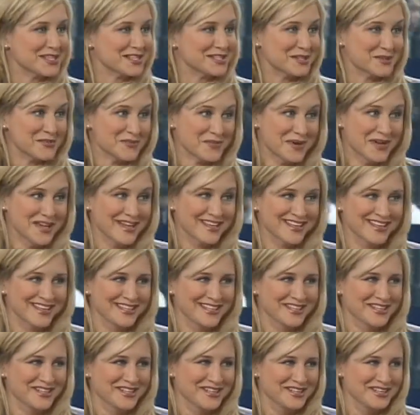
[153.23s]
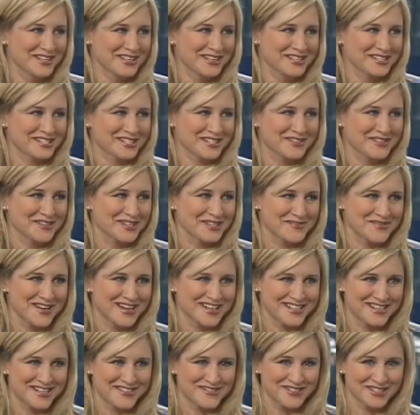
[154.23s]
then somebody
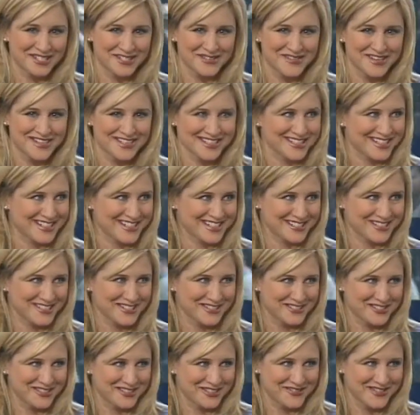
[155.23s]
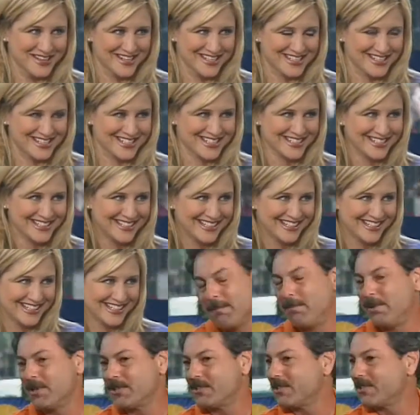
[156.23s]
might not really want to talk to you too much.
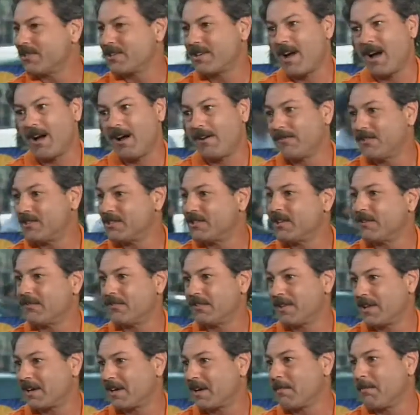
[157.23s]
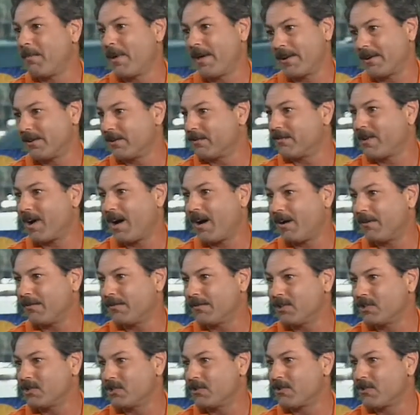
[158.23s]
Business golf is different than competitive golf. You